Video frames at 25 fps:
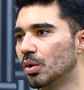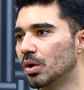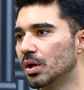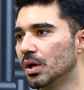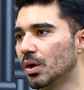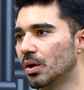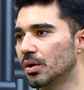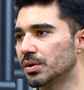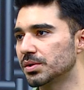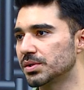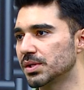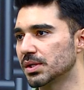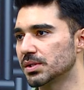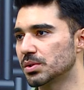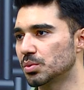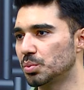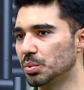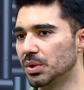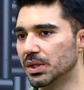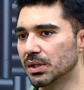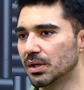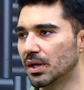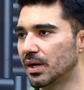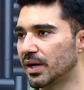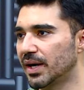are not just
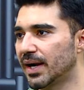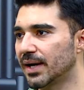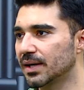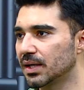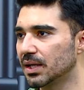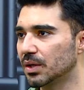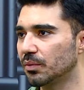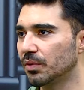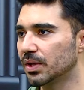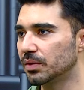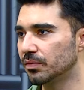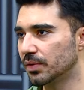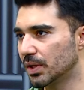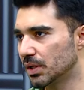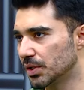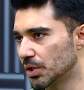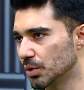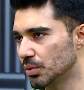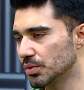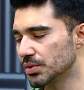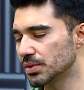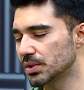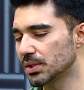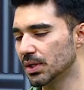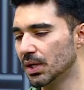worth interacting with will
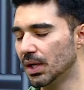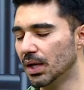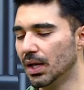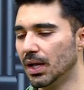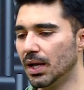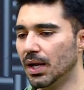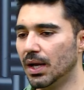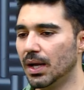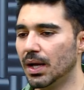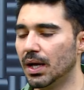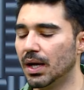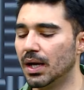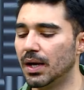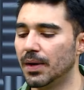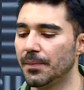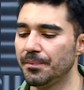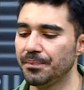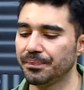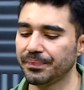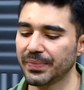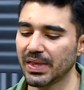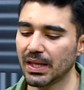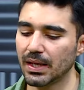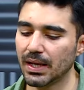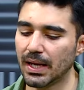use. Uh,
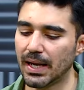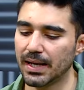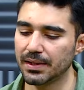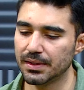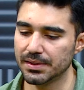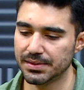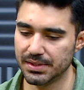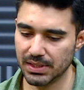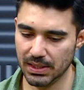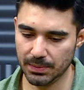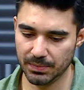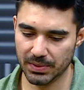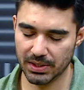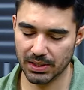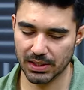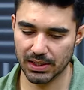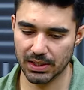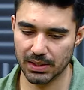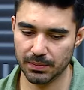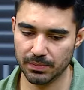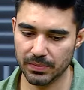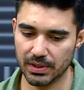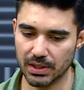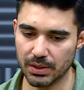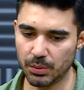at the same
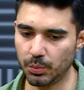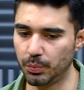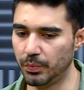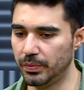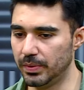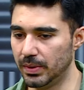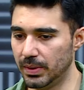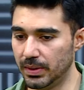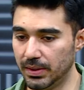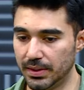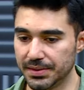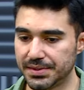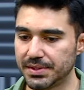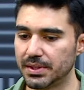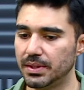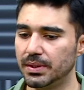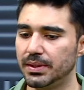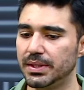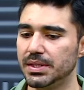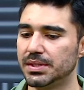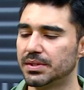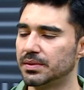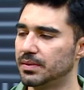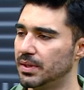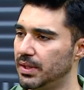time, this,
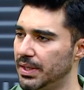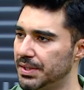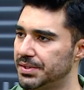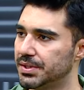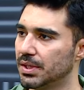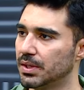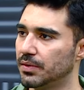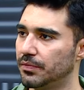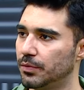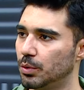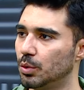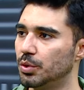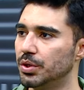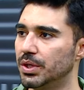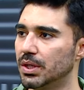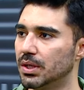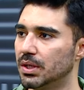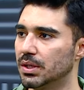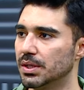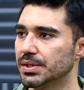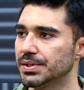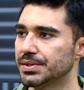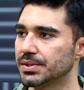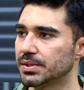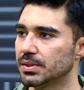these recent few
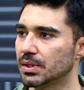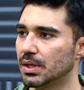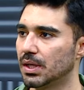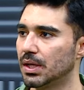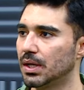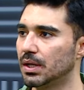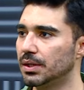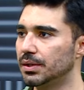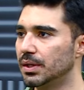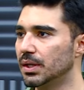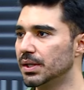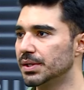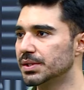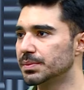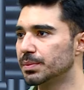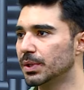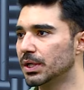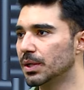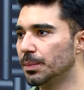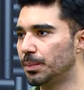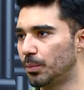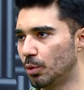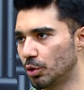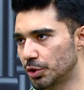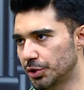years, uh, there has been
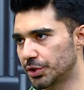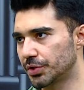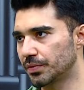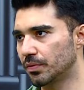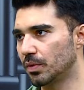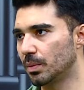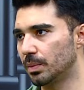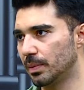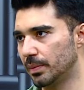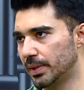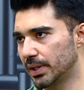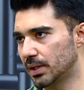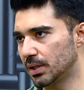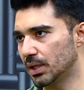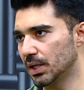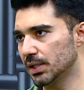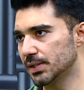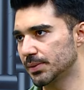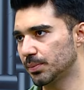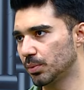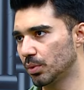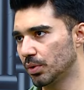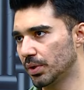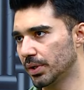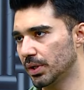a push for public
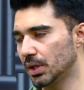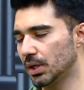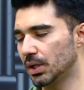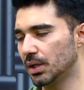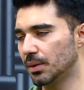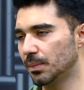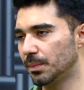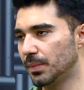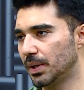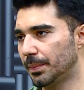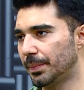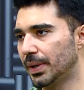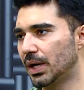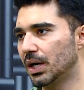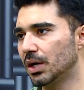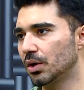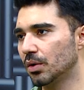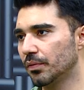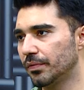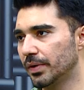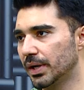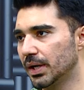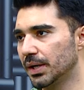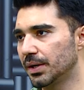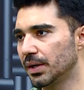transport. Uh, part
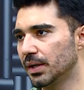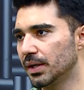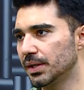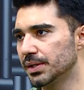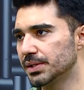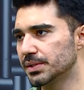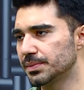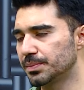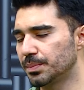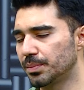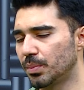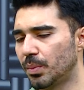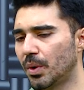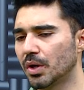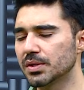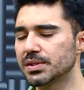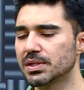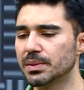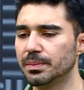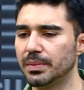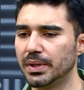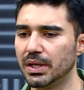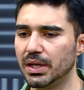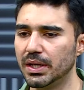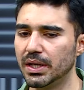of it is
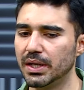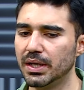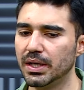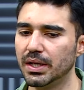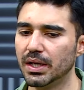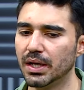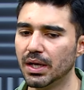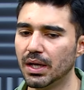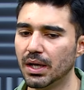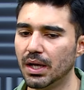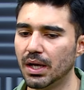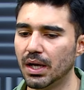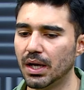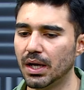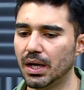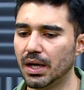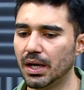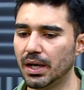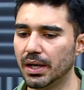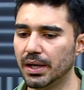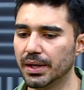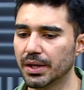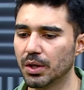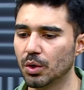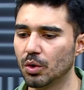possibly
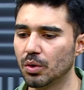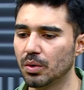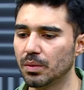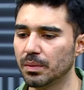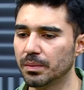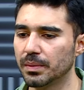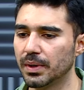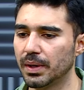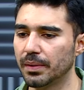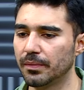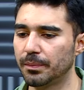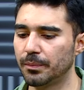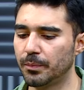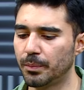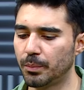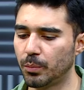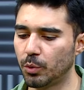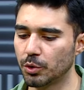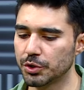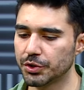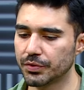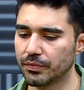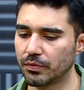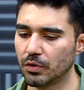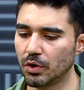uh, you know, a
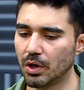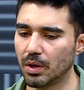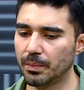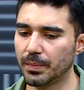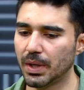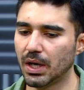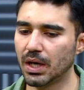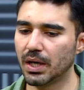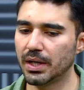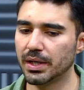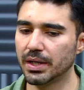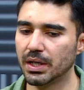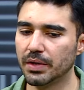push from our